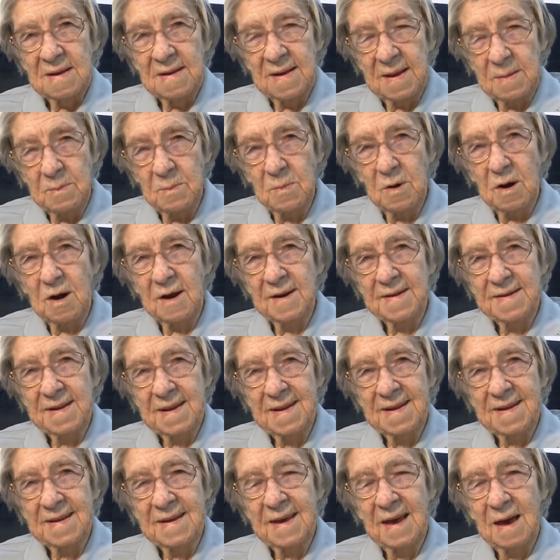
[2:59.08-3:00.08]
Nimrod
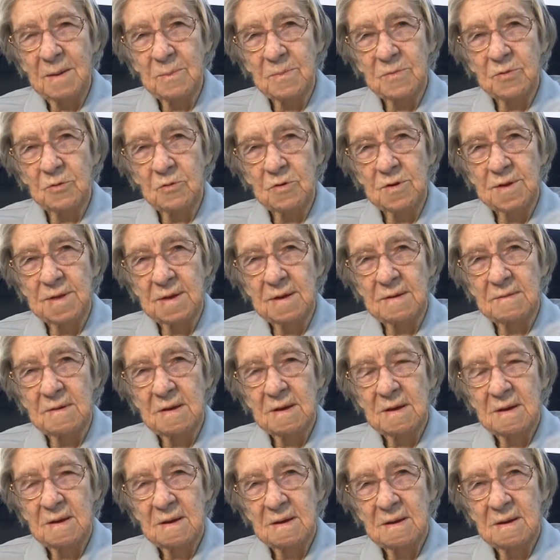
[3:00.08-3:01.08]
didn't come through the,